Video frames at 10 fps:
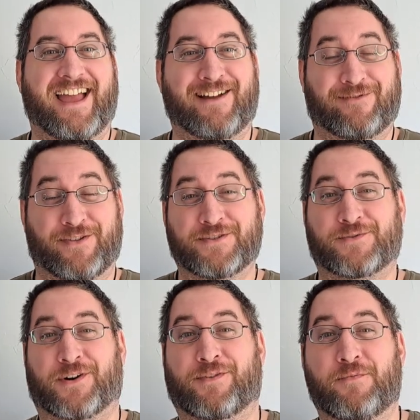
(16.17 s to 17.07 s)
And for those
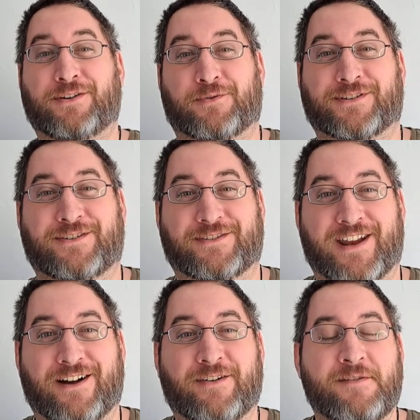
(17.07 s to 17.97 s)
who are familiar with
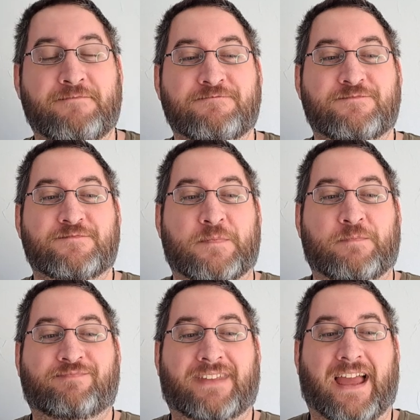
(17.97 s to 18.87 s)
Susano,
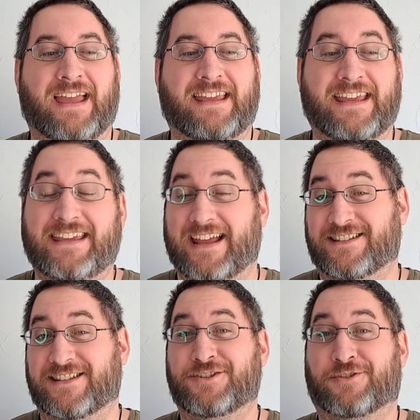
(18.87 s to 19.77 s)
he
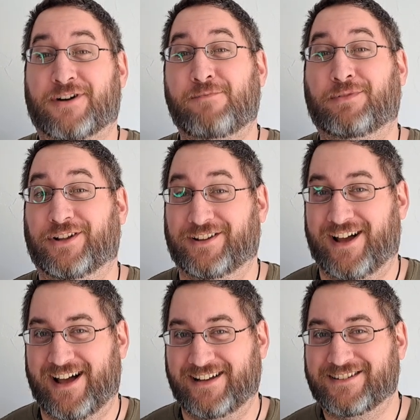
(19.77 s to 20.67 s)
gets in trouble a
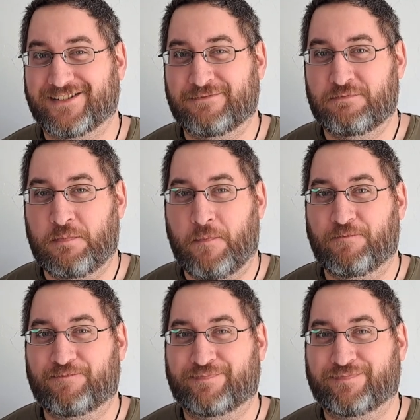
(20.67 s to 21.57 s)
lot.
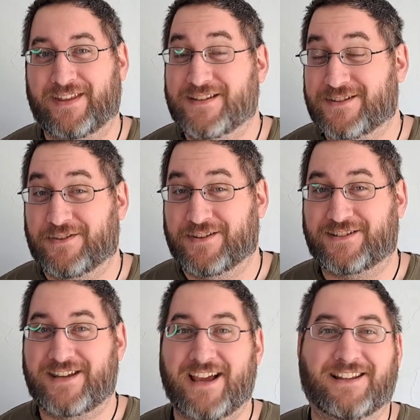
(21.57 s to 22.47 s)
So this
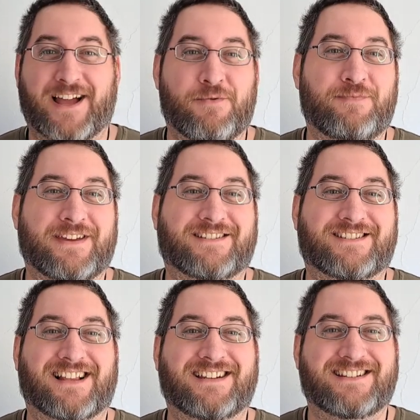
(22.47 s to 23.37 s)
tale I will be
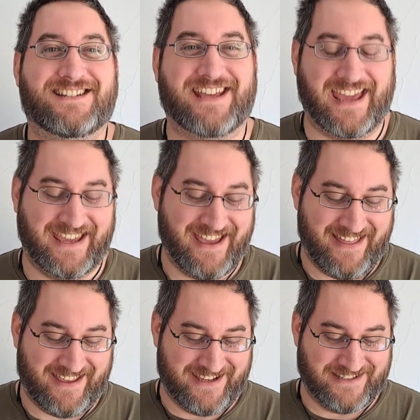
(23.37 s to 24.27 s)
telling today
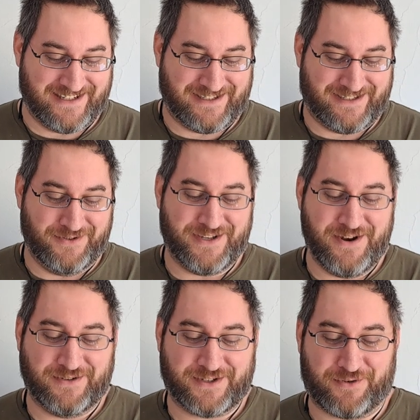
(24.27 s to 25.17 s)
is
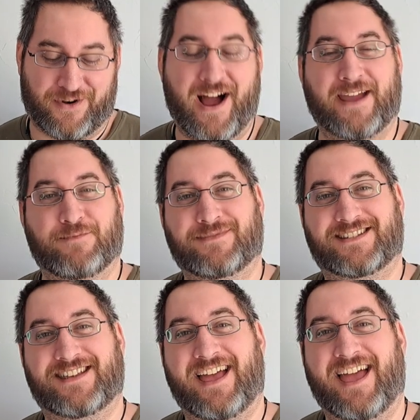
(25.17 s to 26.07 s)
Susano's
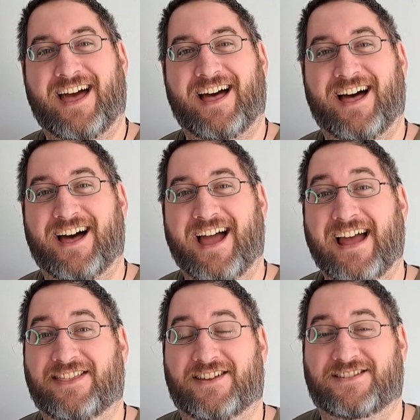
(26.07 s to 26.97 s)
Crimes
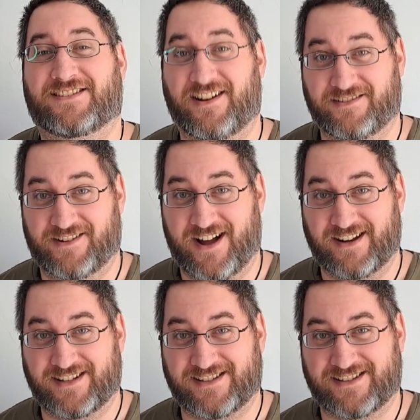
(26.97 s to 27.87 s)
and the Sun
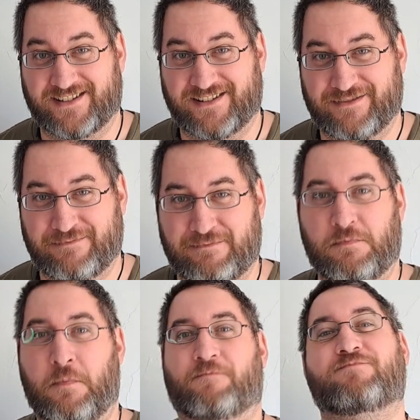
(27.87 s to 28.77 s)
Goddess.
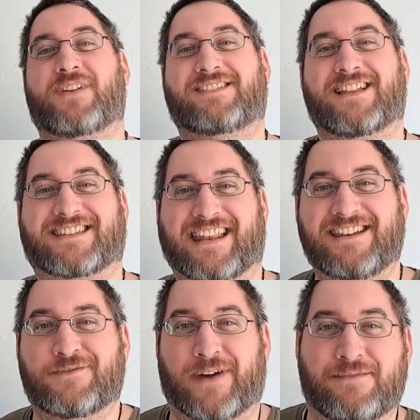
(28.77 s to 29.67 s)
Let's get
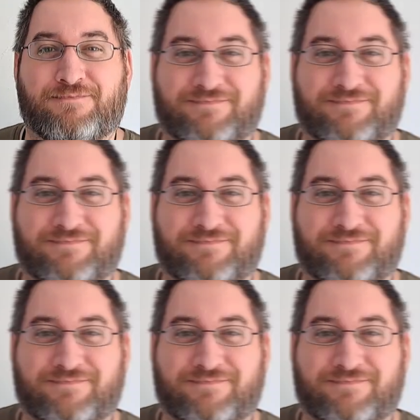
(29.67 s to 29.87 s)
into it.